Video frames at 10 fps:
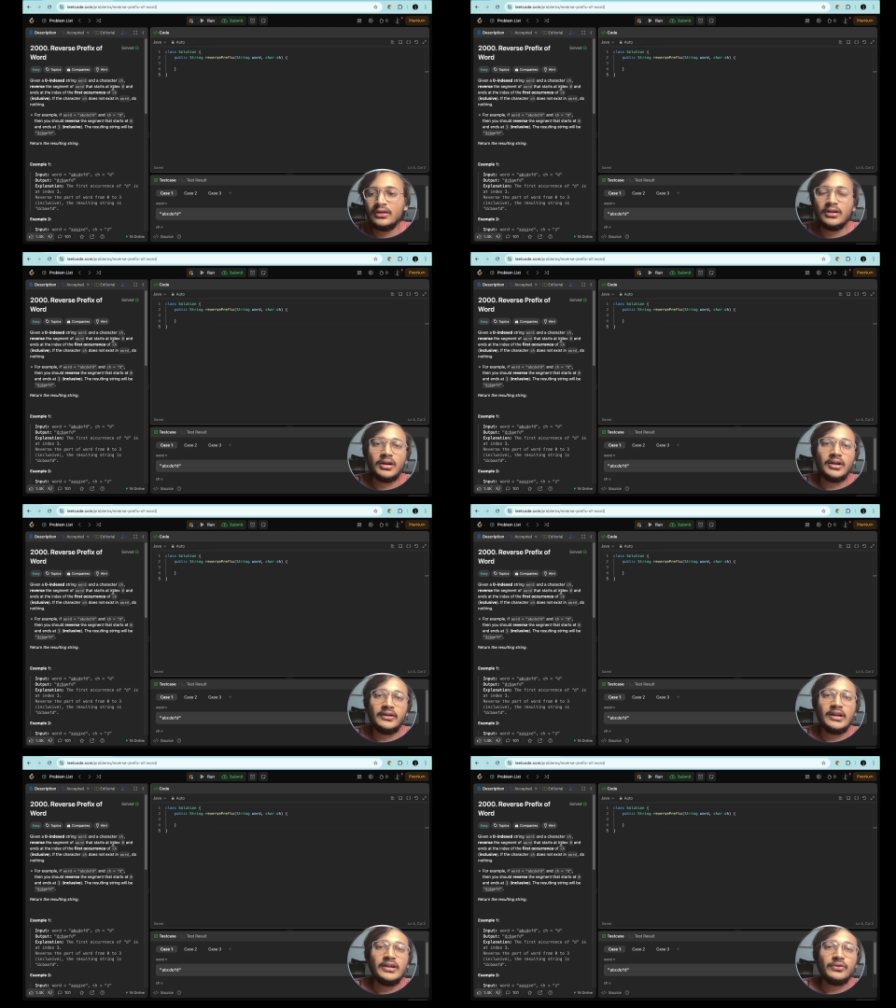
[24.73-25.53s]
and
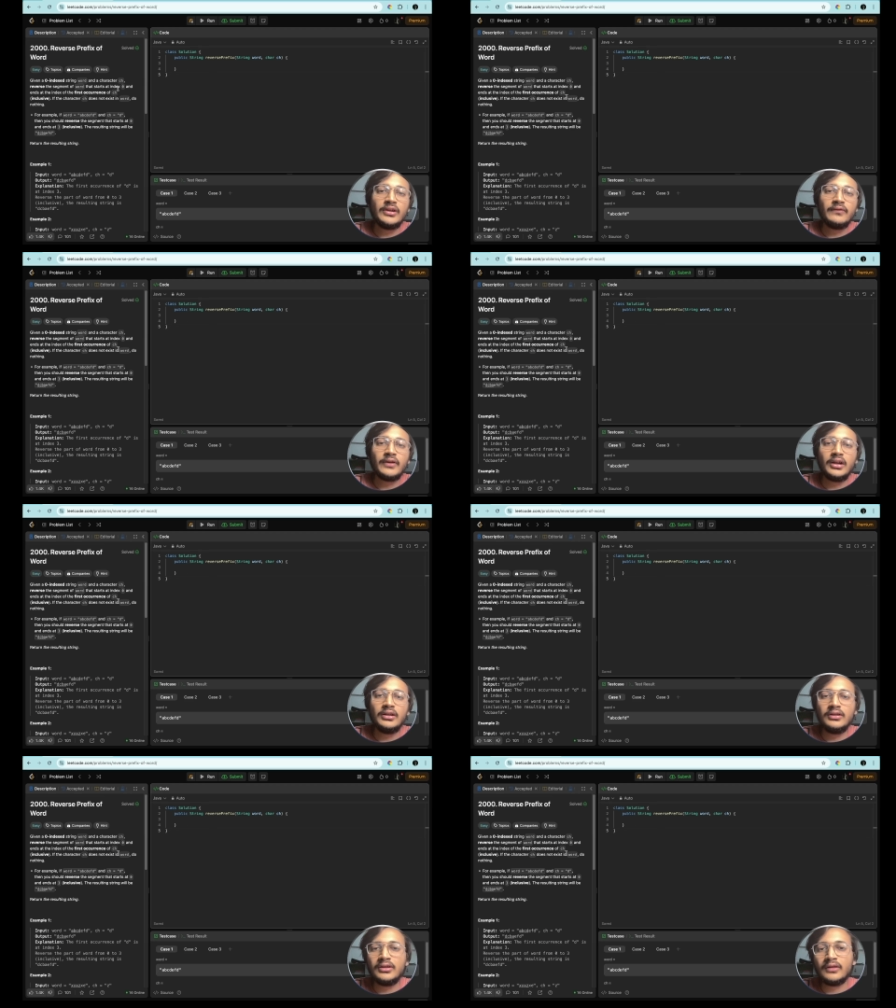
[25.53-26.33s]
there you can
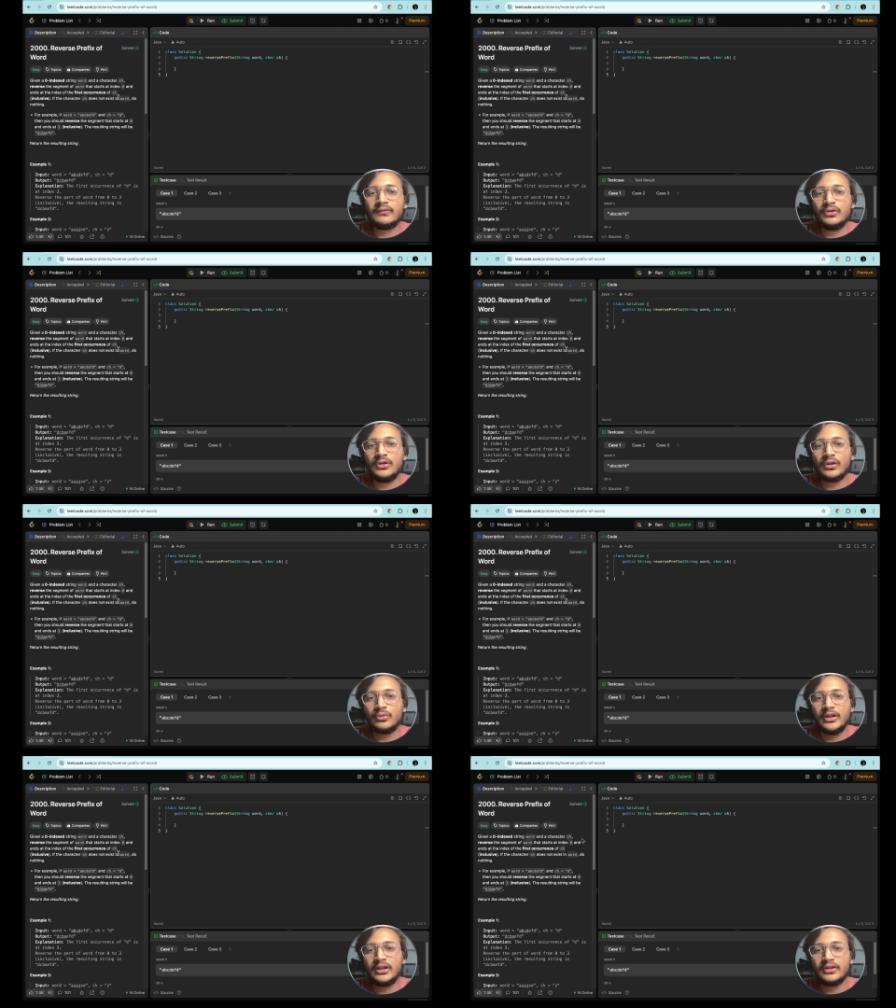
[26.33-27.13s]
find the full
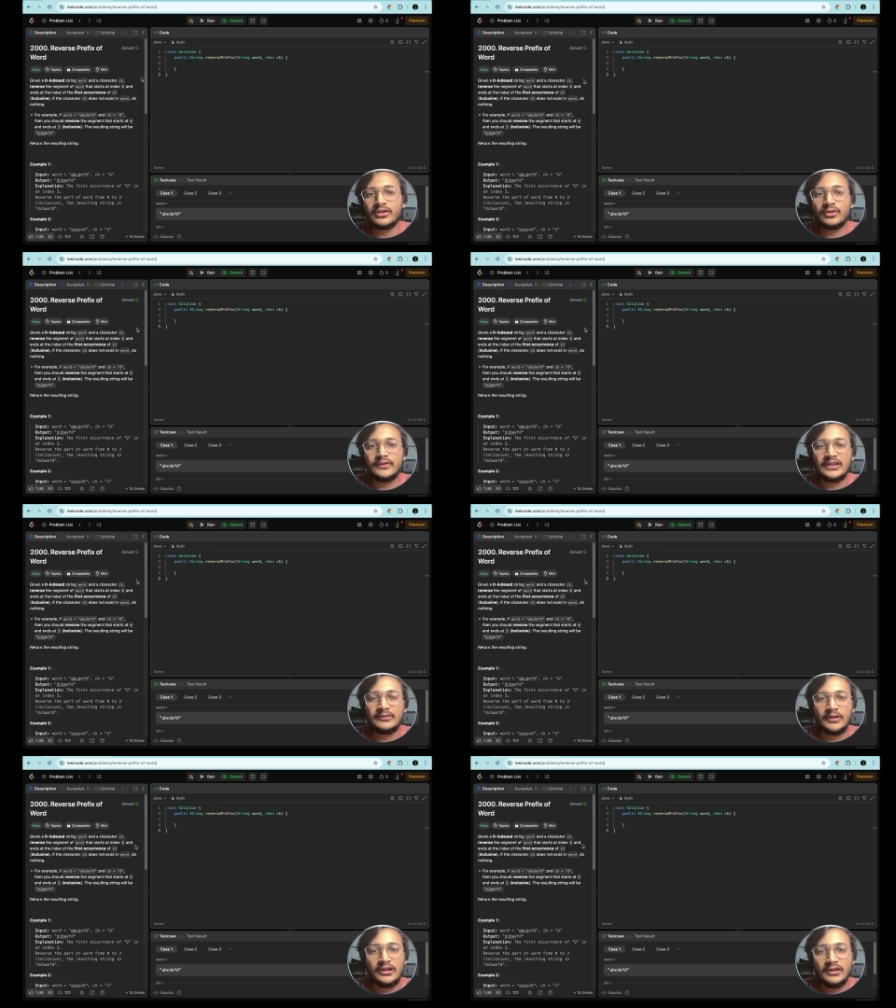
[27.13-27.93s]
documentation of this
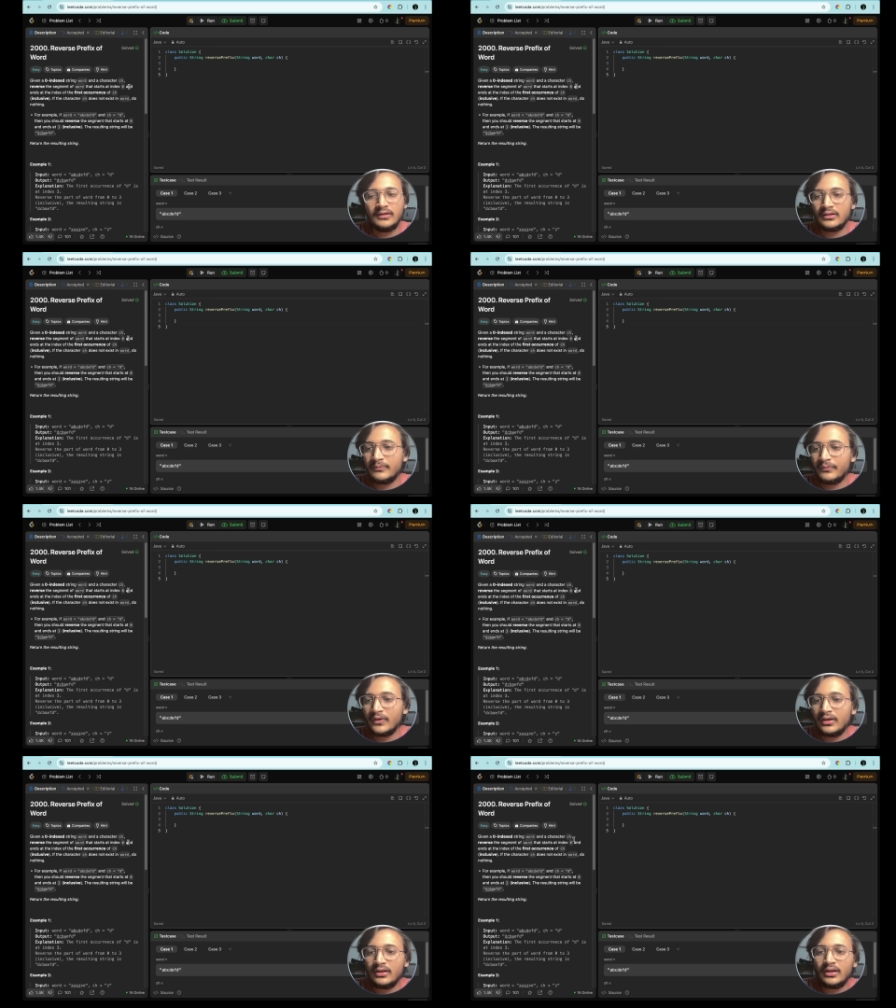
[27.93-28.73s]
playlist.
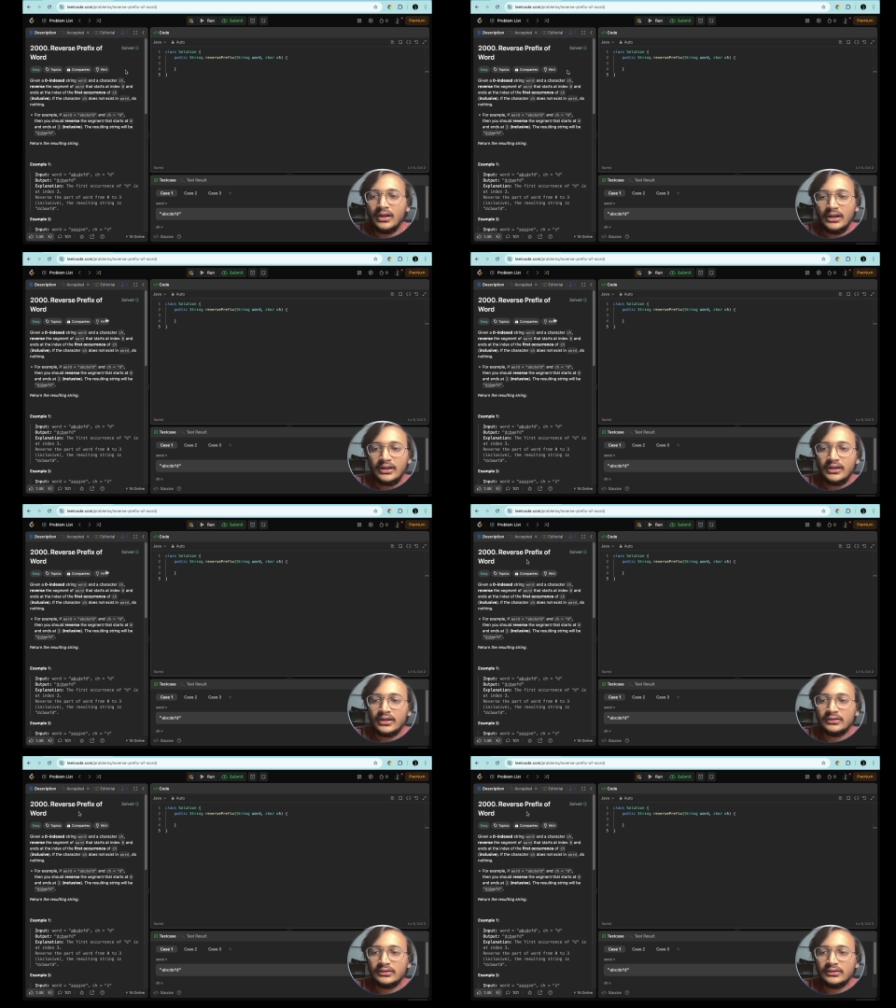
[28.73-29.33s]
And